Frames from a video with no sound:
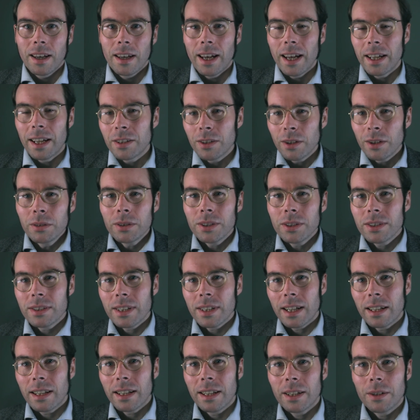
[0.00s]
And notice
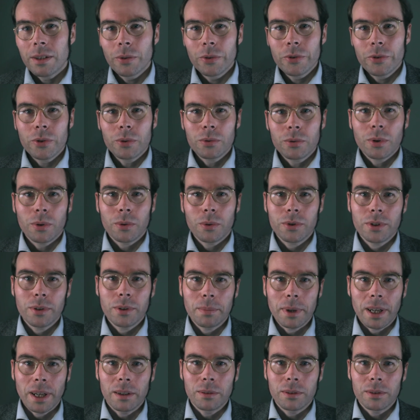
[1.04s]
that he also talks
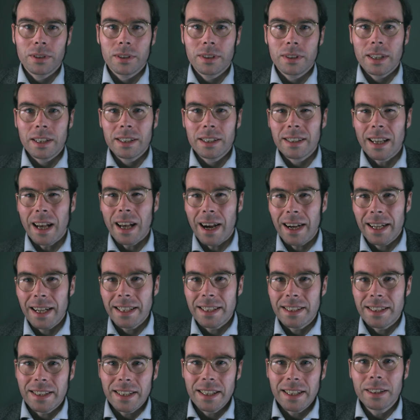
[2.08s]
about this
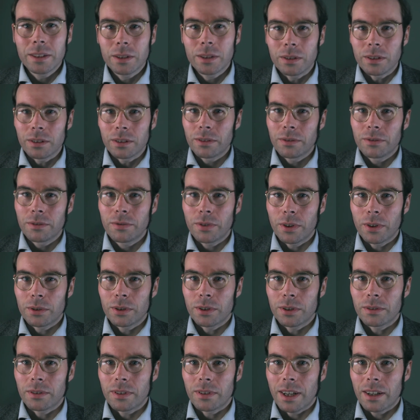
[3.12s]
ideal
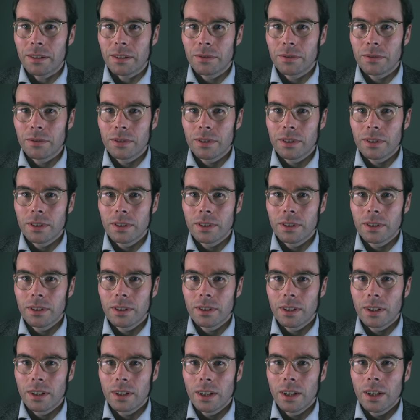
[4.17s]
photograph.
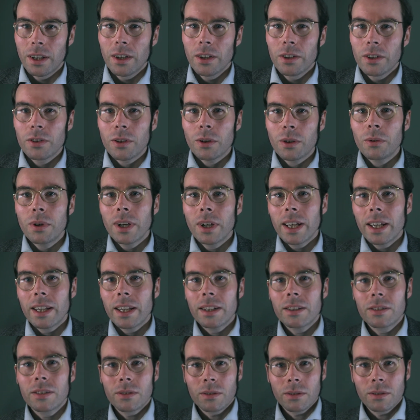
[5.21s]
So
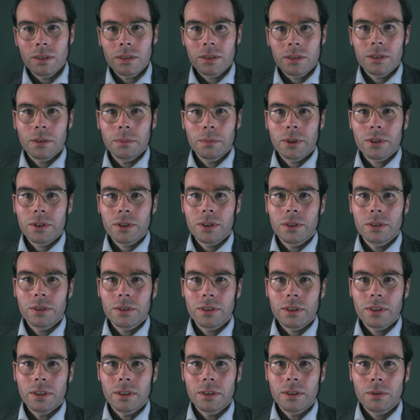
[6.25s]
he's not so much
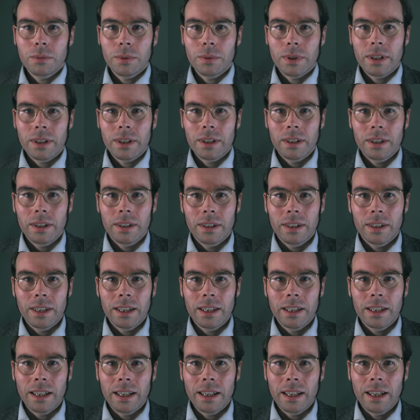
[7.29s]
concerned with
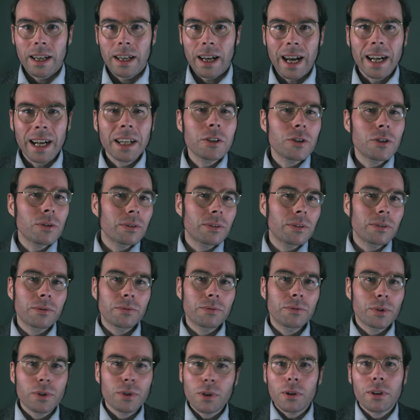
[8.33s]
the actual
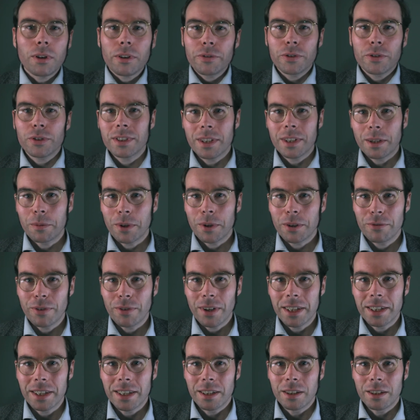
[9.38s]
photographers that we
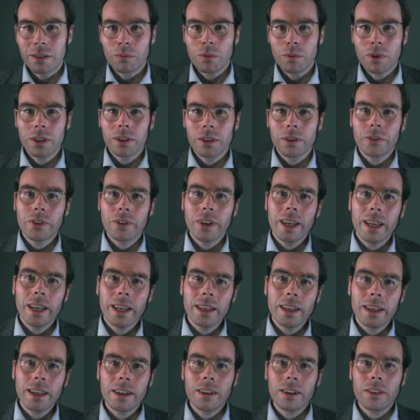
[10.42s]
find in the world.
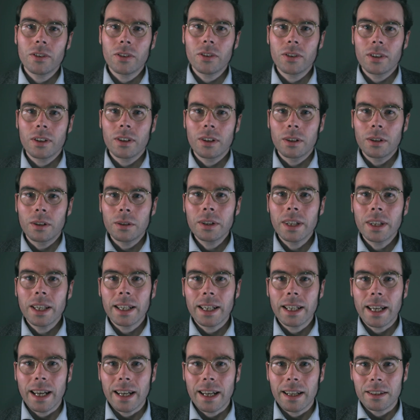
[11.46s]
He is looking
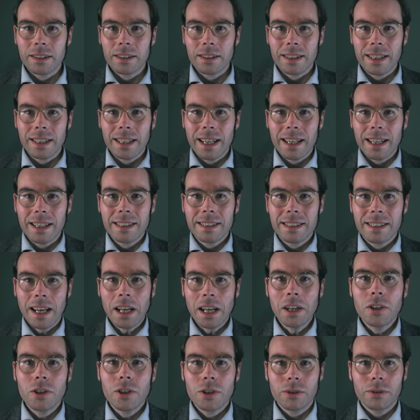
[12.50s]
at the
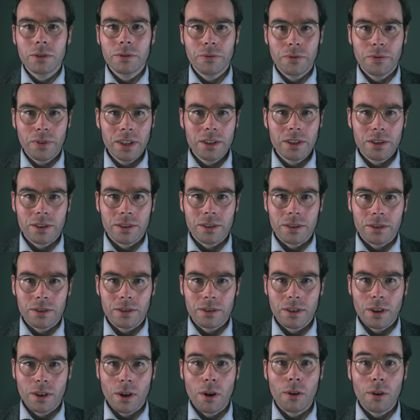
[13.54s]
essential features
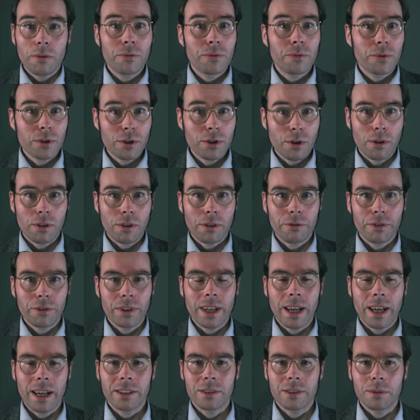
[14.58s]
of photography
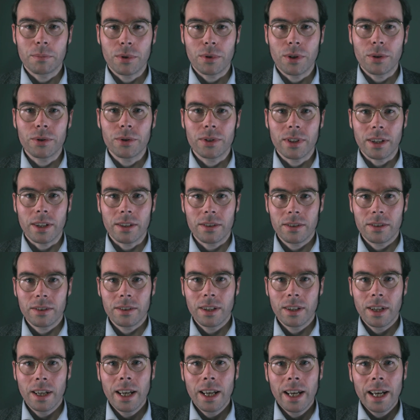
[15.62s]
as a process.
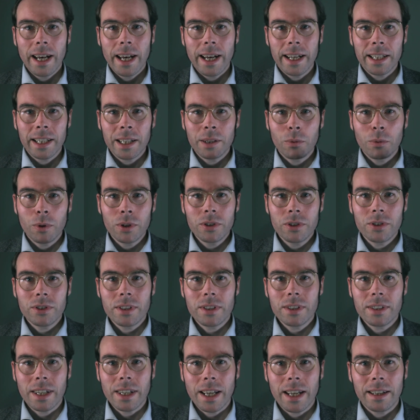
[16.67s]
And he wants to
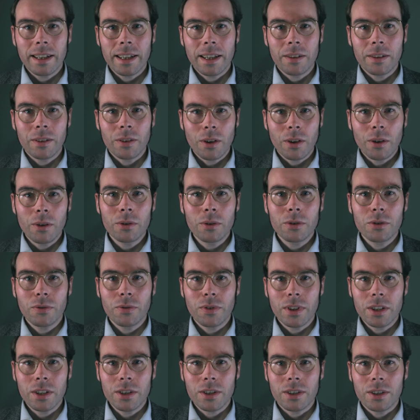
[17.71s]
say that those
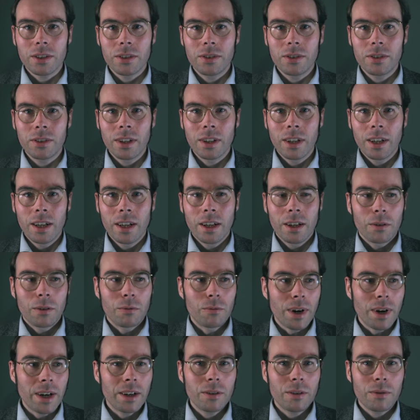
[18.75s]
features
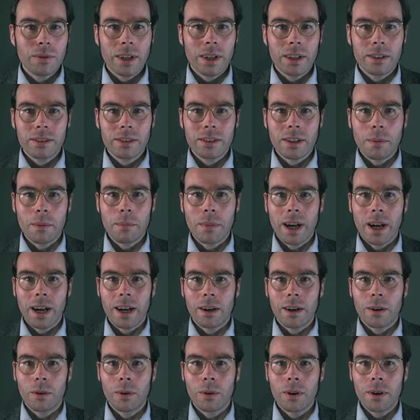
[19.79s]
render it
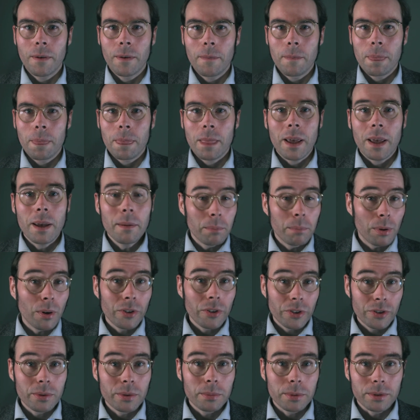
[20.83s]
somehow
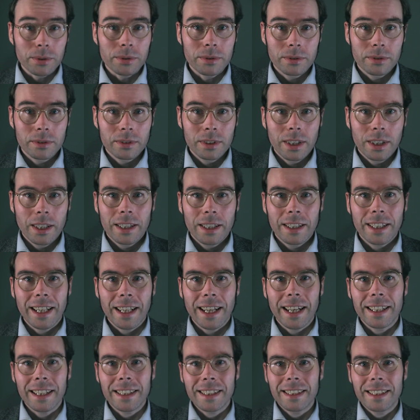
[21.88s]
impossible
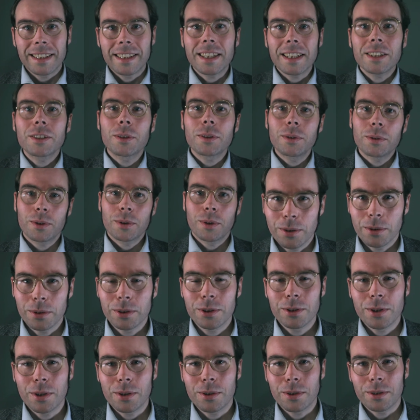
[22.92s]
that this could
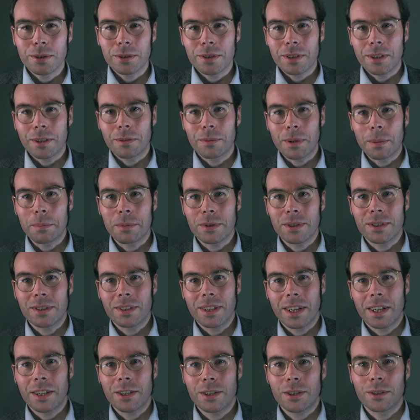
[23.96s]
constitute a
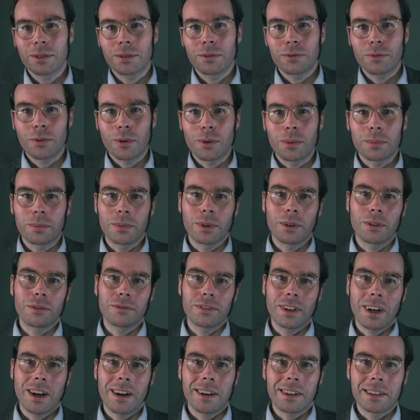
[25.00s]
representational form of
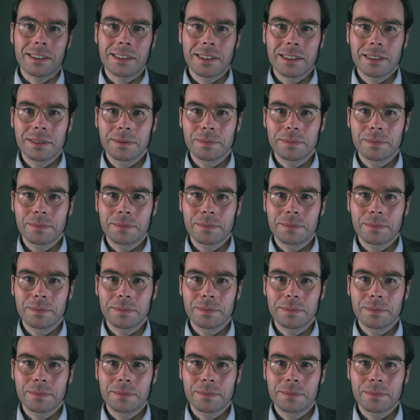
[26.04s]
art.